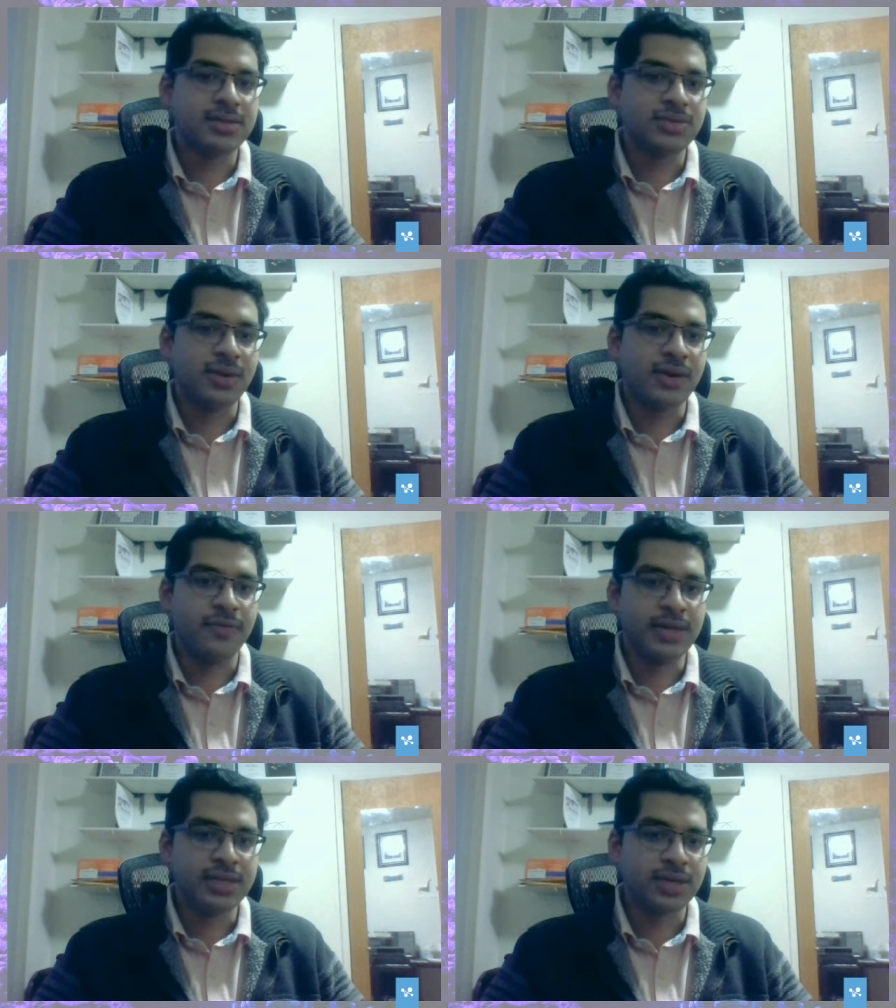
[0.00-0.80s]
sort
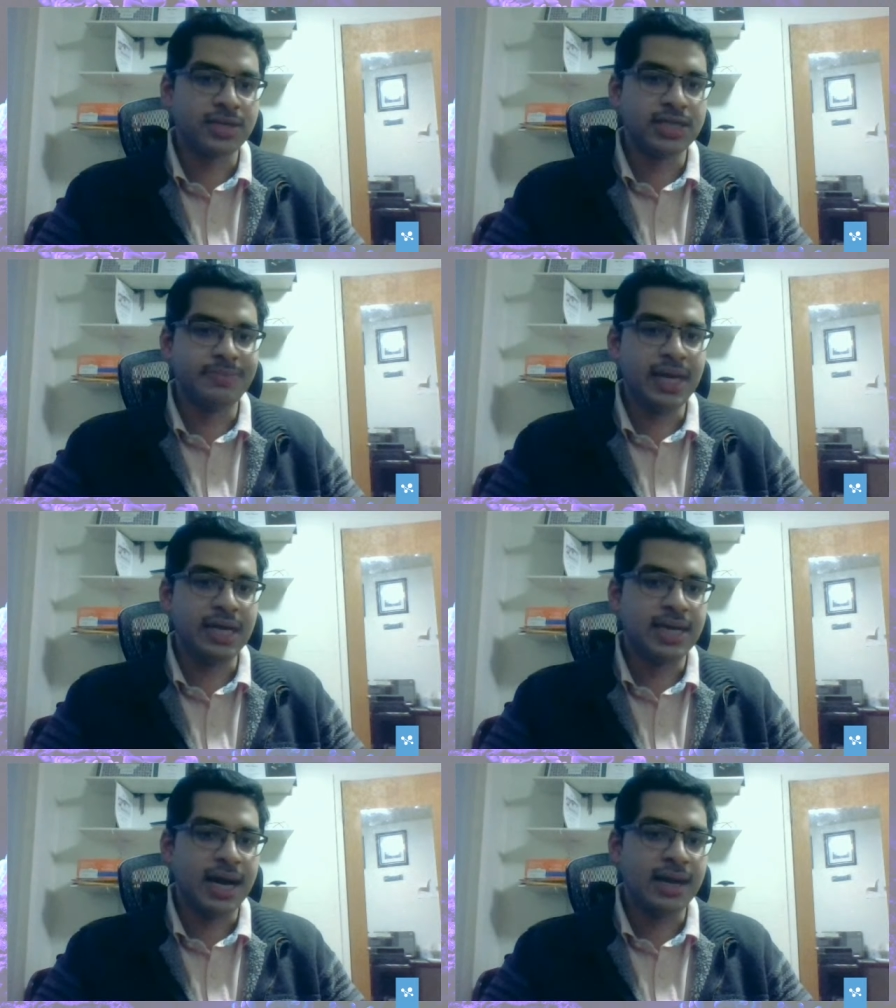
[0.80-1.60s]
of research is
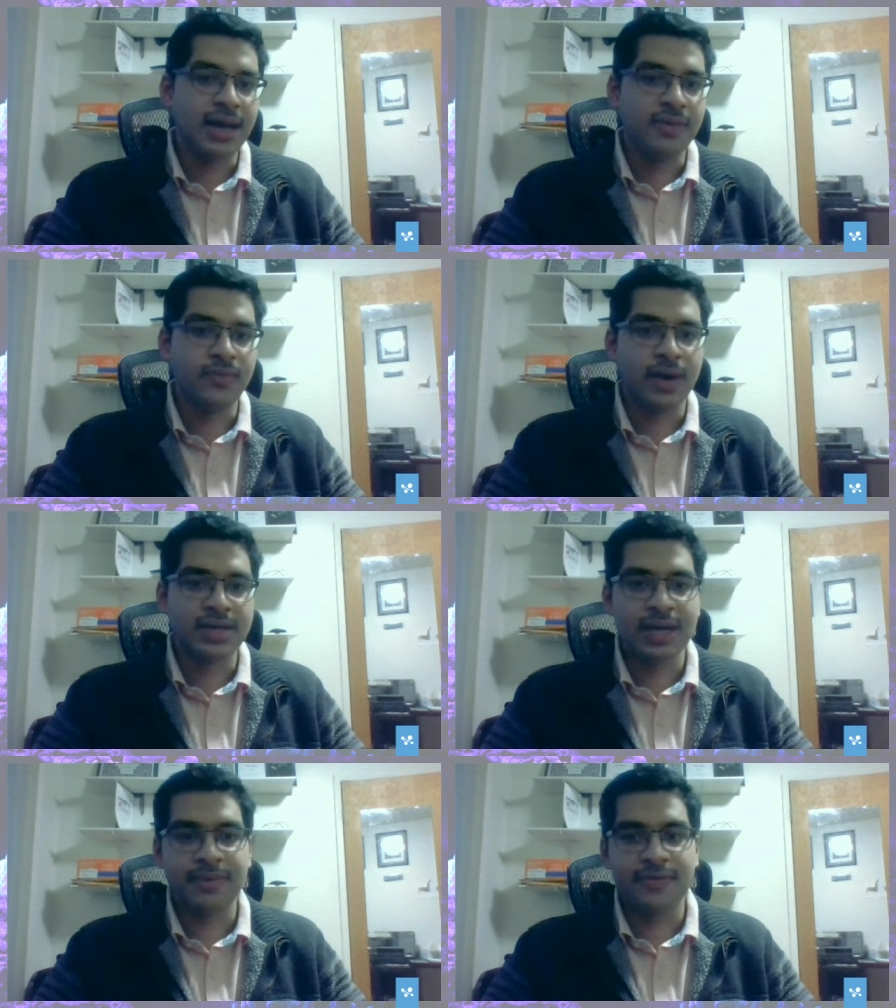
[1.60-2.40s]
being done and
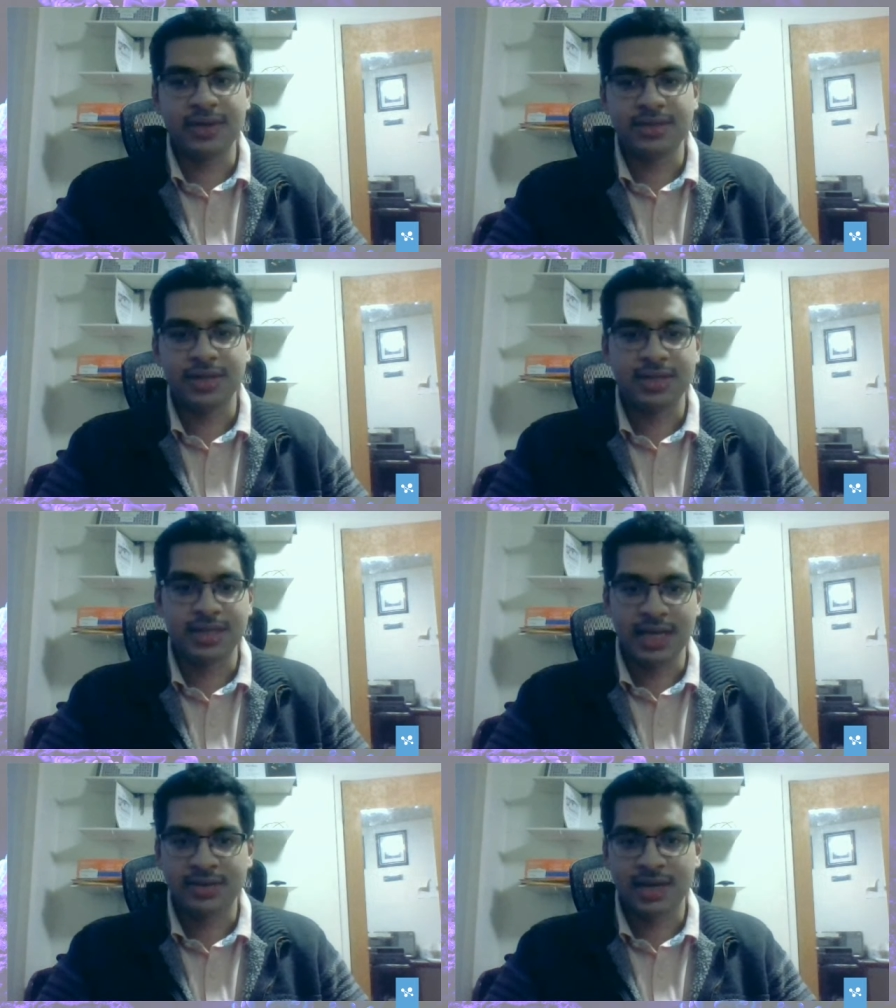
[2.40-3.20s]
what type of research
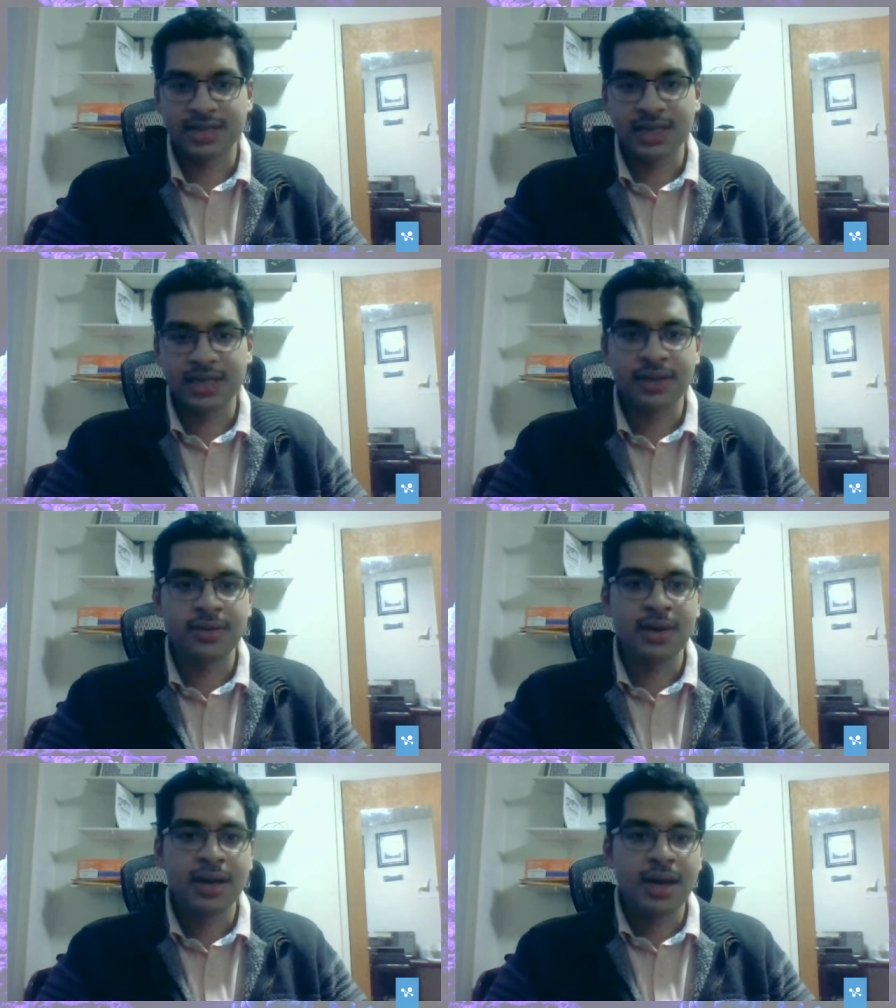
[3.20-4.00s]
is interesting to
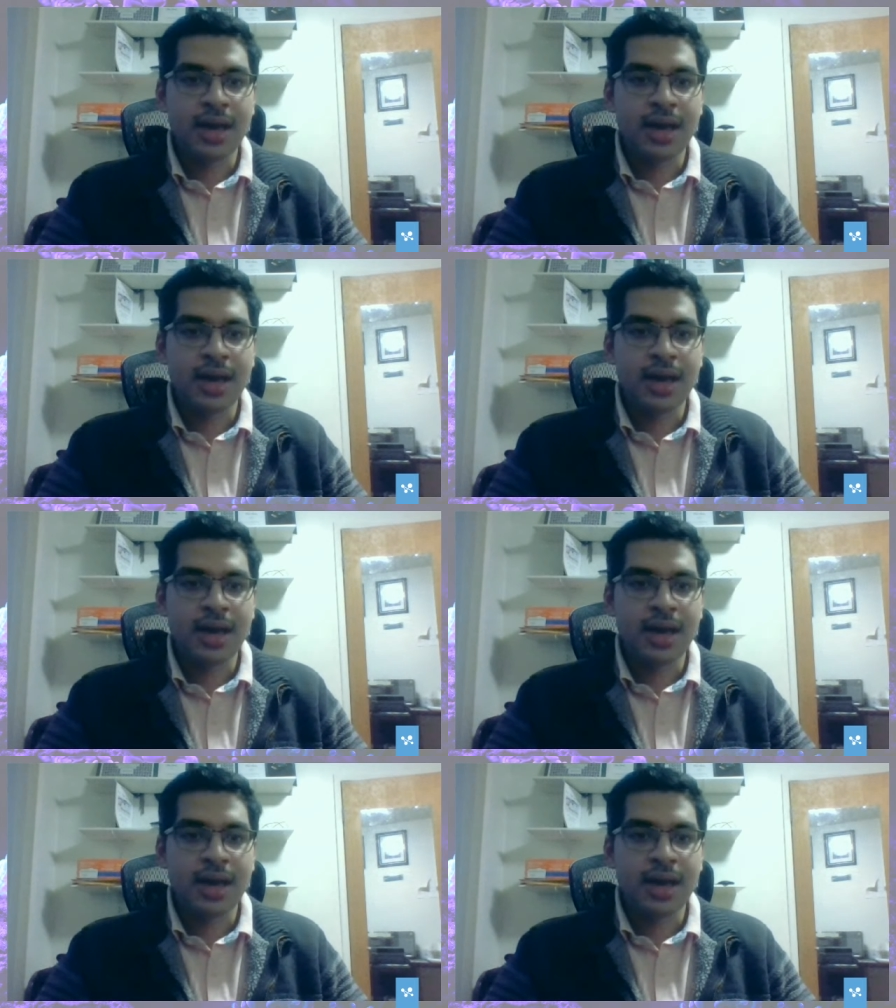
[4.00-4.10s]
you.